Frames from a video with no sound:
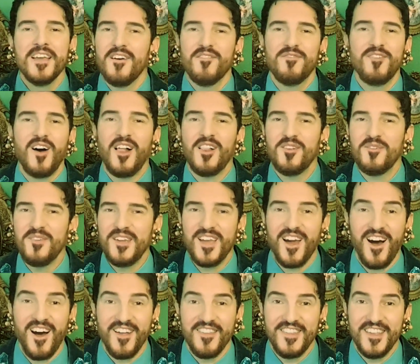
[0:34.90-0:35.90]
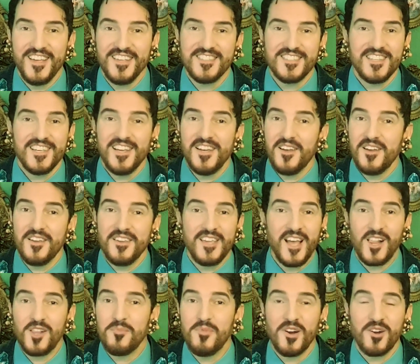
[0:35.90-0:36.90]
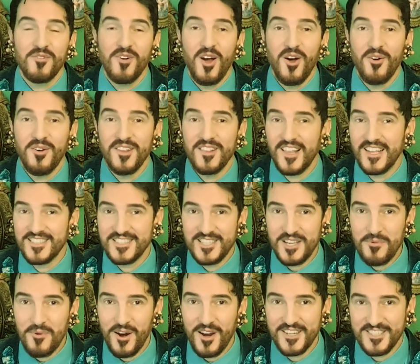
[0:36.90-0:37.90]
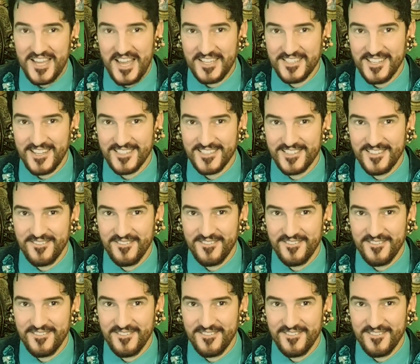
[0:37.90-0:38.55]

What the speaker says: Follow me on this yellow brick road and let's see where it takes us.